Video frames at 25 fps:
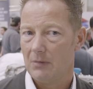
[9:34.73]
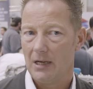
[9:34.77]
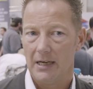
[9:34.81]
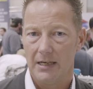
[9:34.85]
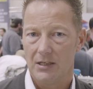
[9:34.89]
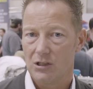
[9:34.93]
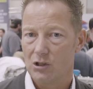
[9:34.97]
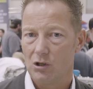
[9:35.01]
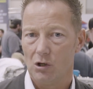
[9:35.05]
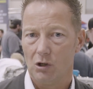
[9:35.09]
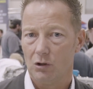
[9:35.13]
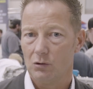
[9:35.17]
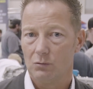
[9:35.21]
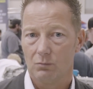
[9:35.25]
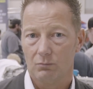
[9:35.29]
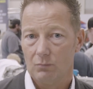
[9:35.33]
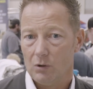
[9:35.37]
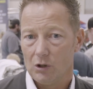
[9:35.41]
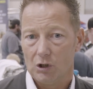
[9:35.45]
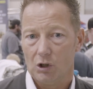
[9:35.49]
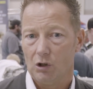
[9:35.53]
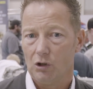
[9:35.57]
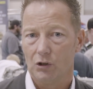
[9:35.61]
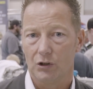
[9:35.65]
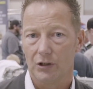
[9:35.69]
It's good.
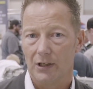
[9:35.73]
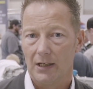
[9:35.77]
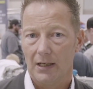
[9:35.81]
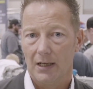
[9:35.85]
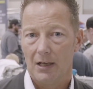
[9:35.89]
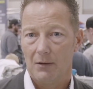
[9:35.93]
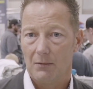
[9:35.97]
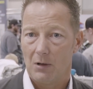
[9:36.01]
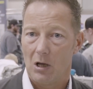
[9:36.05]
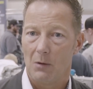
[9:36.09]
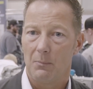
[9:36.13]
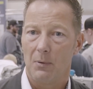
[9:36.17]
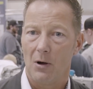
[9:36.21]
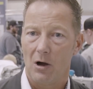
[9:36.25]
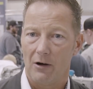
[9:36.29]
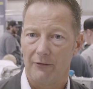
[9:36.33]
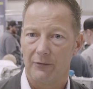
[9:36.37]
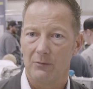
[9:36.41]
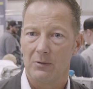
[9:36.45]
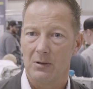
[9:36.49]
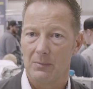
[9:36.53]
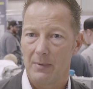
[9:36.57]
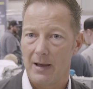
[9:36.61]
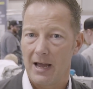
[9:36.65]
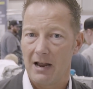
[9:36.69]
We're good. Apart
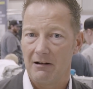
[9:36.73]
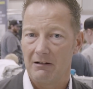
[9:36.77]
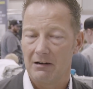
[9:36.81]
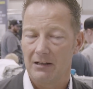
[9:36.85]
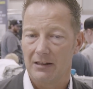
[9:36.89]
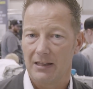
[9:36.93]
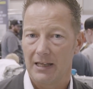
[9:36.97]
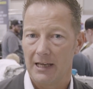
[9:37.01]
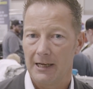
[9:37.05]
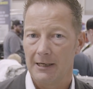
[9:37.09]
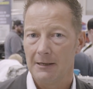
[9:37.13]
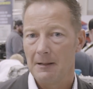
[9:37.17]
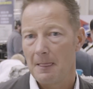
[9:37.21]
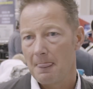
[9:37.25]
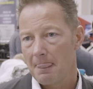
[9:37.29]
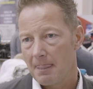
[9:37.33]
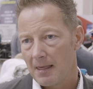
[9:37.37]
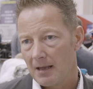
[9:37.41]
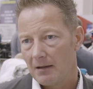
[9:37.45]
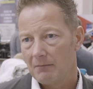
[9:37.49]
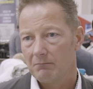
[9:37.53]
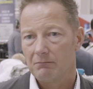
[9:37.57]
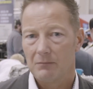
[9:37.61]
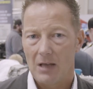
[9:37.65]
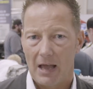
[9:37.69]
from the bearing thing,
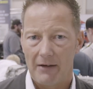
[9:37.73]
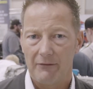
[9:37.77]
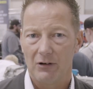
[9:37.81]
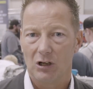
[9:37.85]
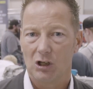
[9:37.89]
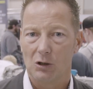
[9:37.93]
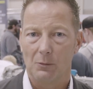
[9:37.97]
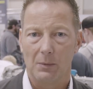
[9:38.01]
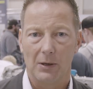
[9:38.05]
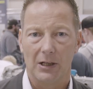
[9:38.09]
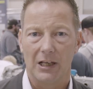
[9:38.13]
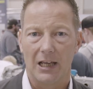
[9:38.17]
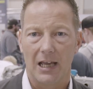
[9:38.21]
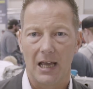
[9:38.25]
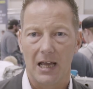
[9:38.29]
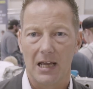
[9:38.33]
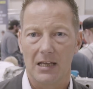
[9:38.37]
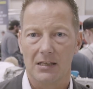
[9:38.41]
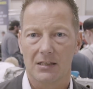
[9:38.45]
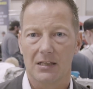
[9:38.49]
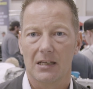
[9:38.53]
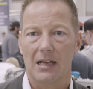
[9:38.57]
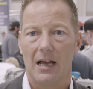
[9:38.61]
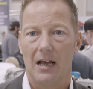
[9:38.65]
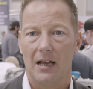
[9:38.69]
every couple of
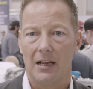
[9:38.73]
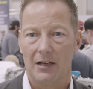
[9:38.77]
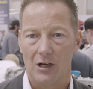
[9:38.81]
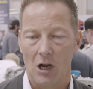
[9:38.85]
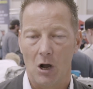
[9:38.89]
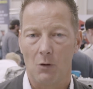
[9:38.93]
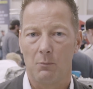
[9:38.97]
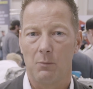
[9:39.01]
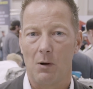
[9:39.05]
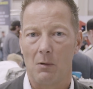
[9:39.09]
years, no